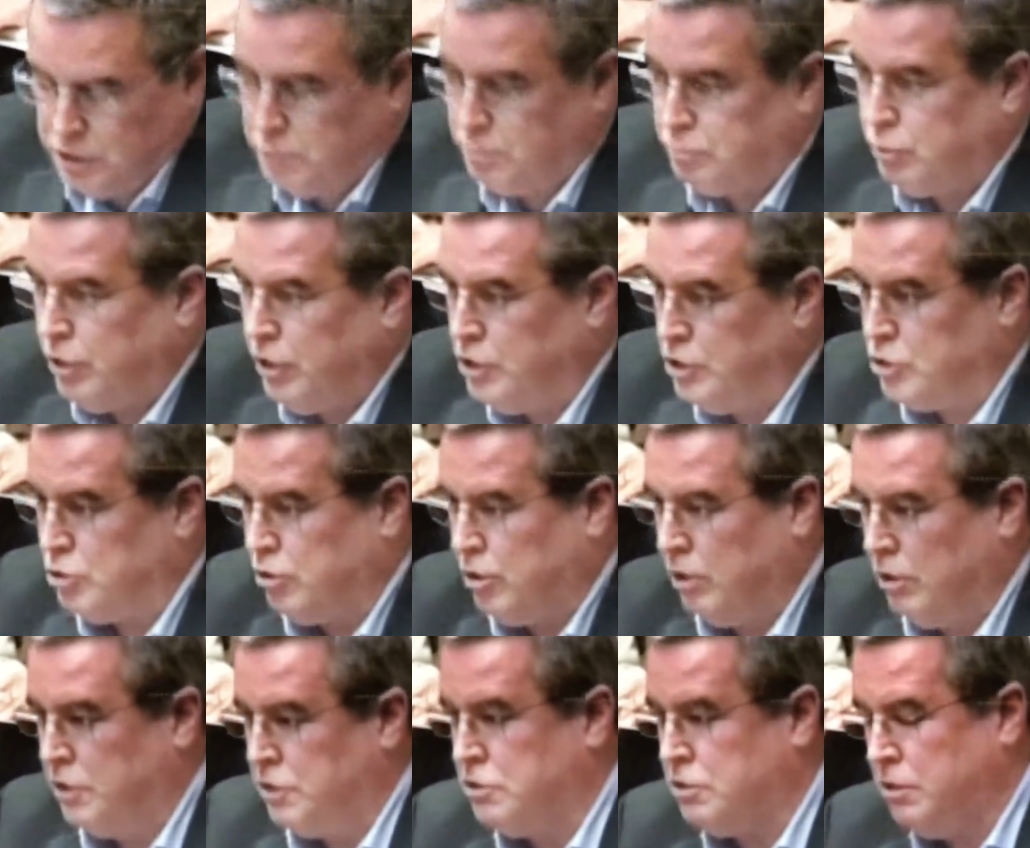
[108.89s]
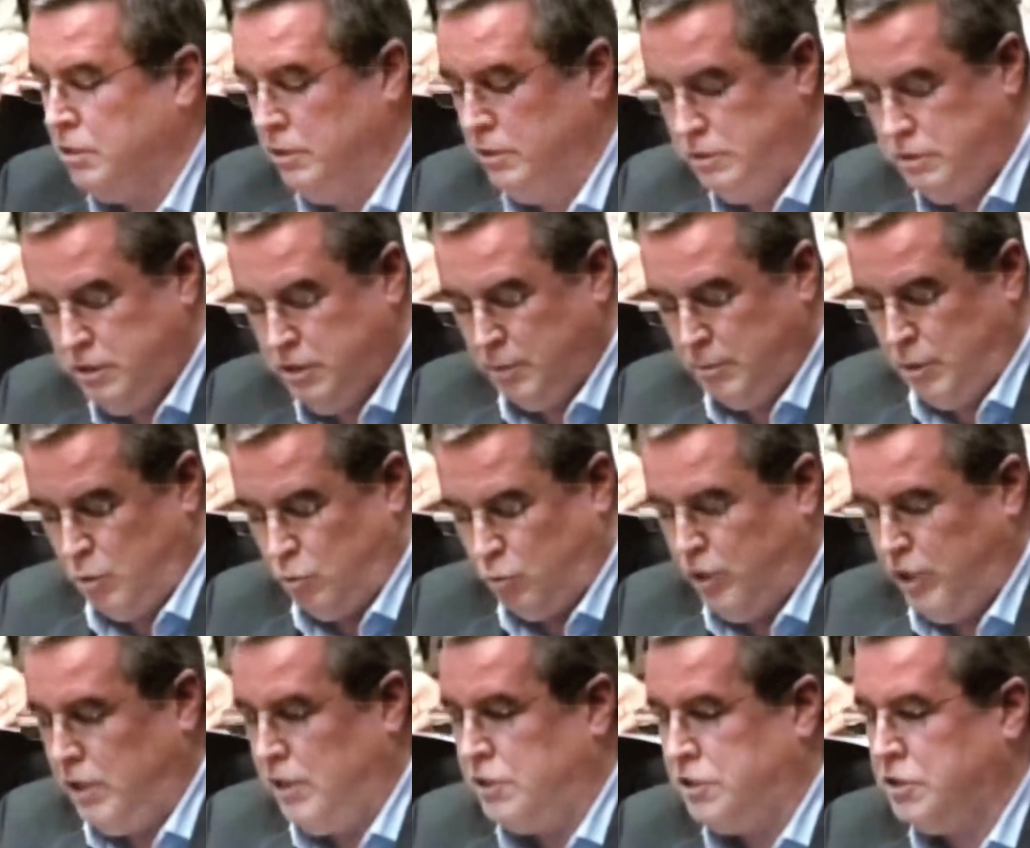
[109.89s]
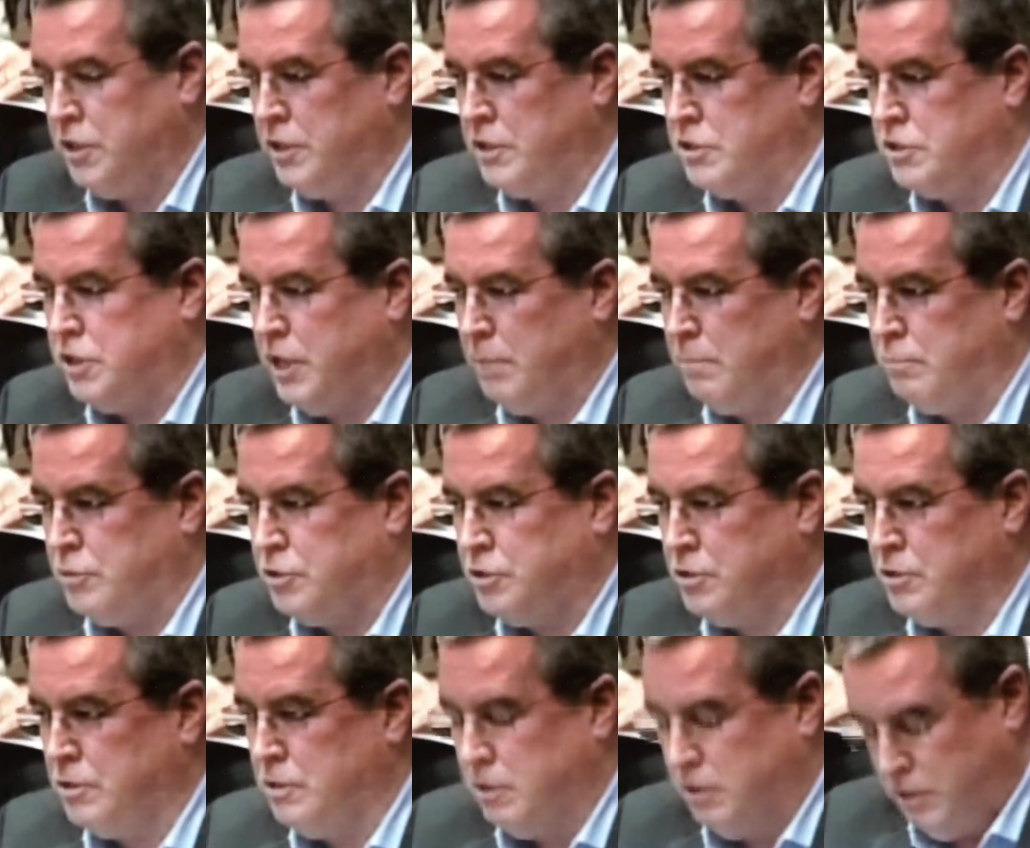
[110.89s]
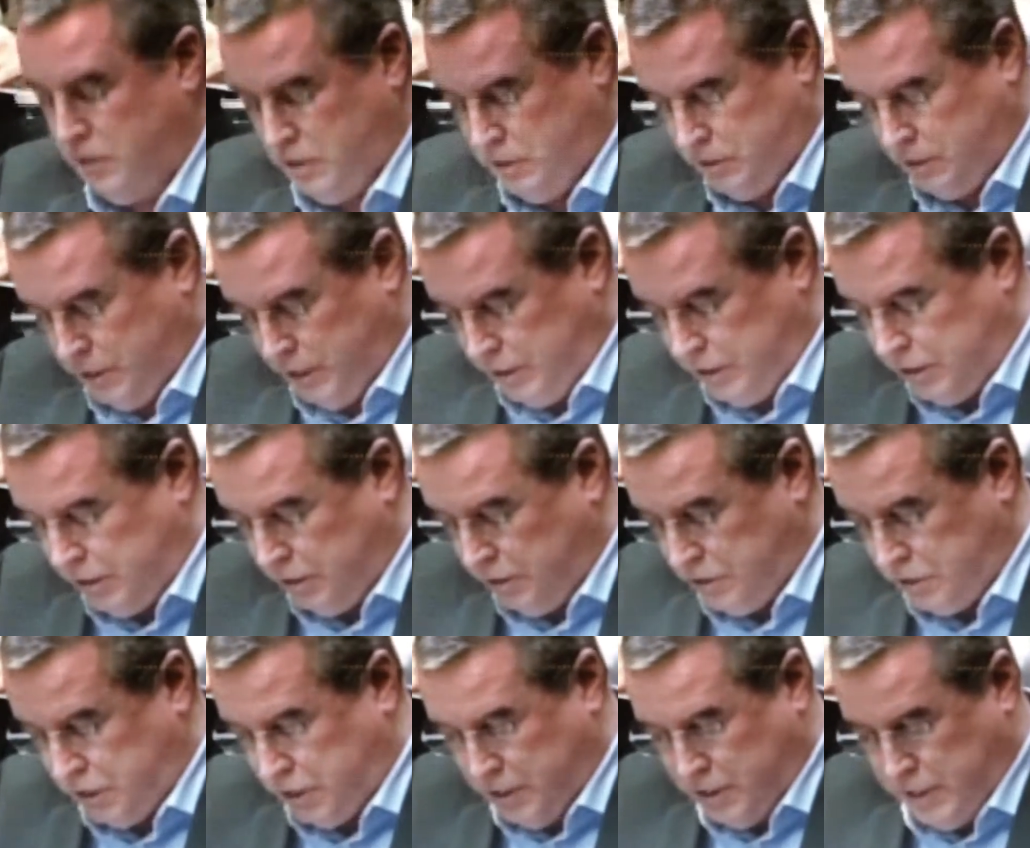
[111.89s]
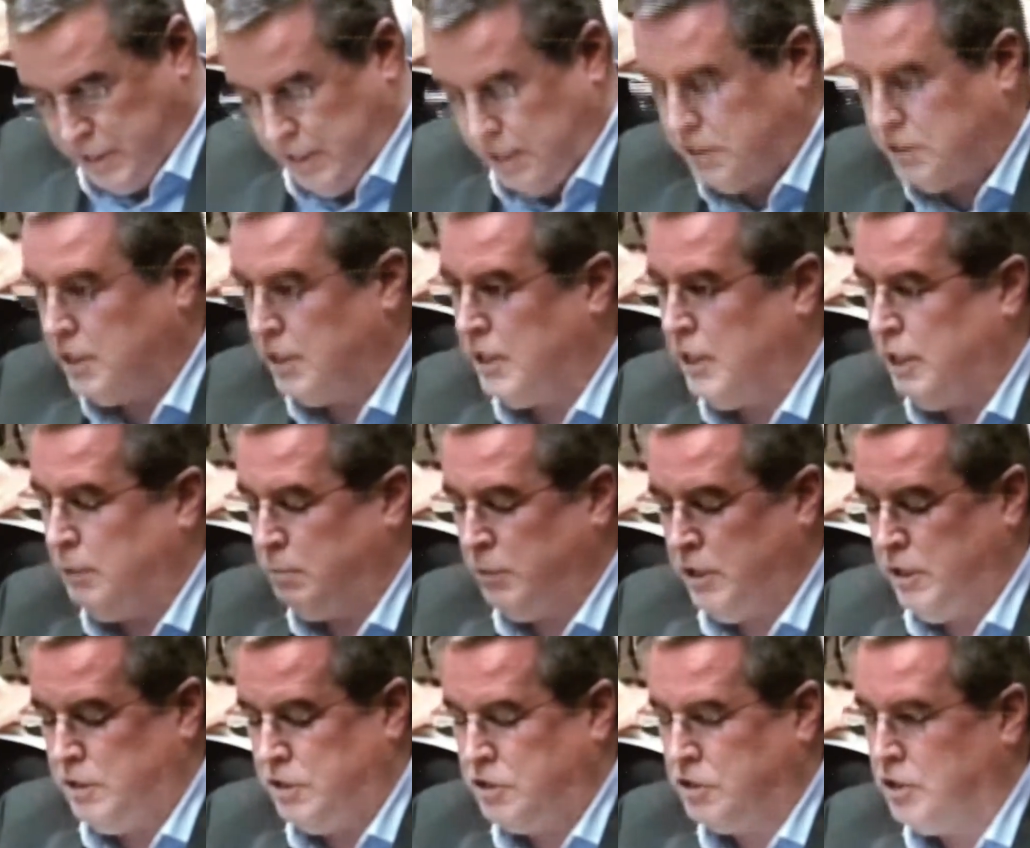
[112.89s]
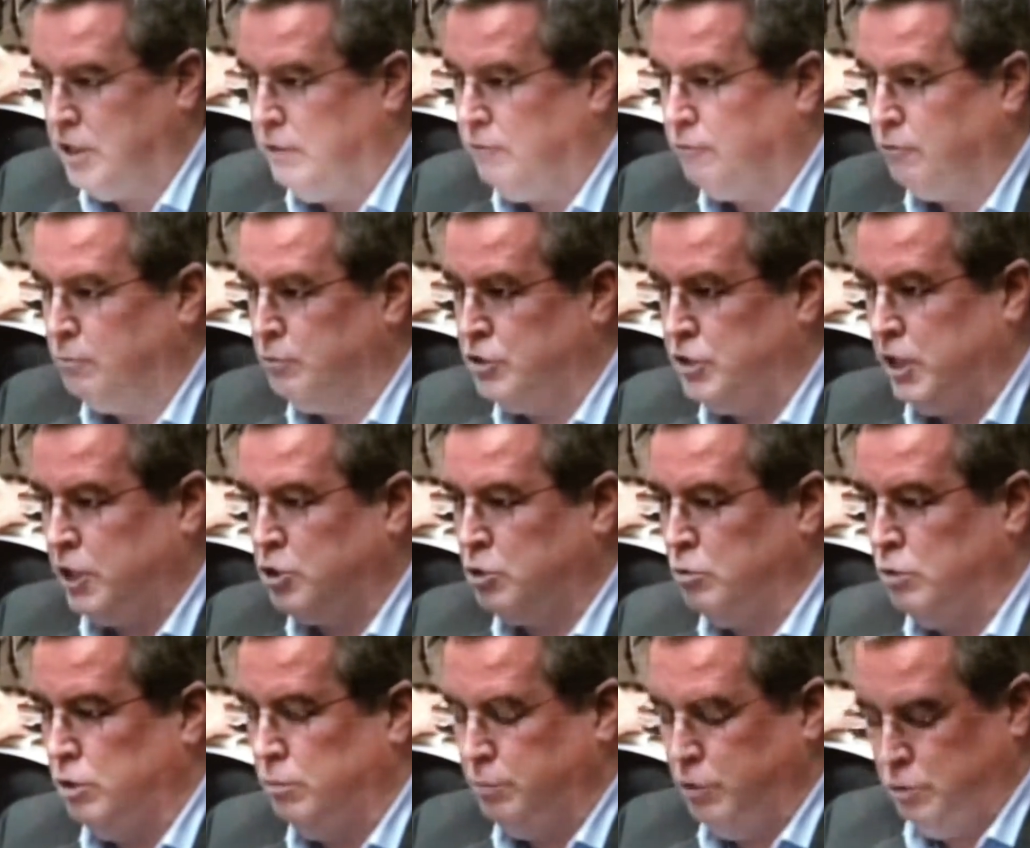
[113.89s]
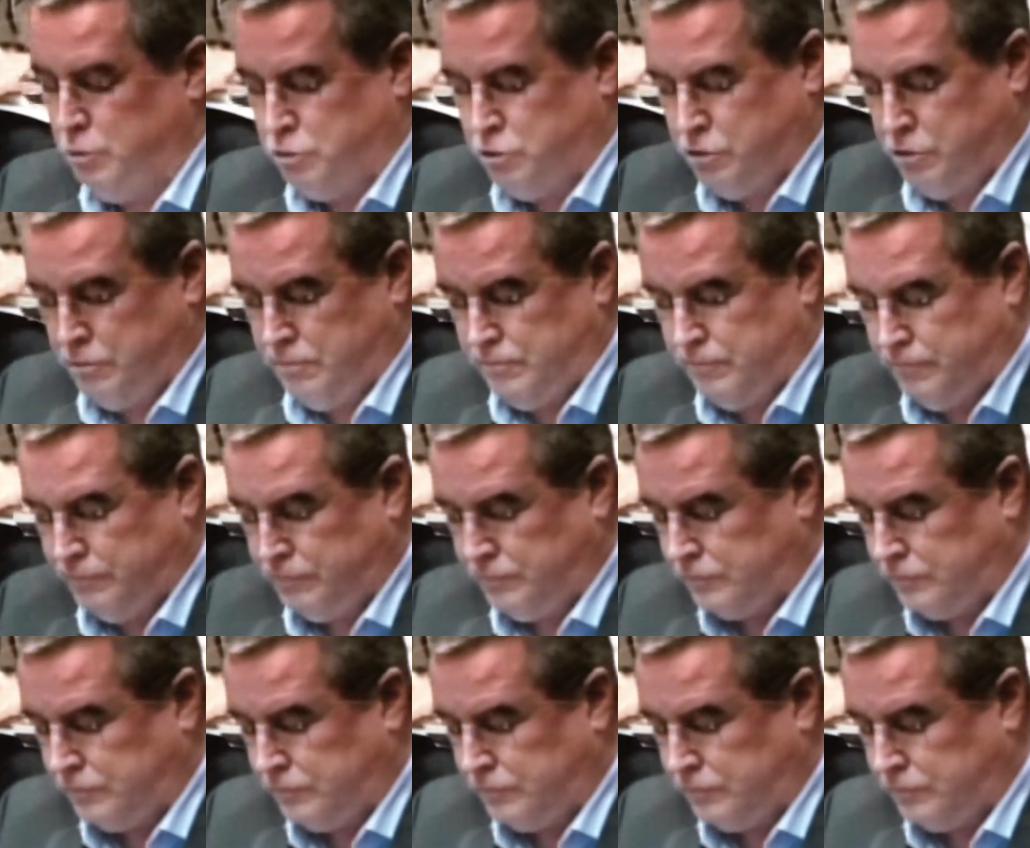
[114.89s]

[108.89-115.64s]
and to print journalists about realistic steps that adults can take to keep kids safe from sexual abuse.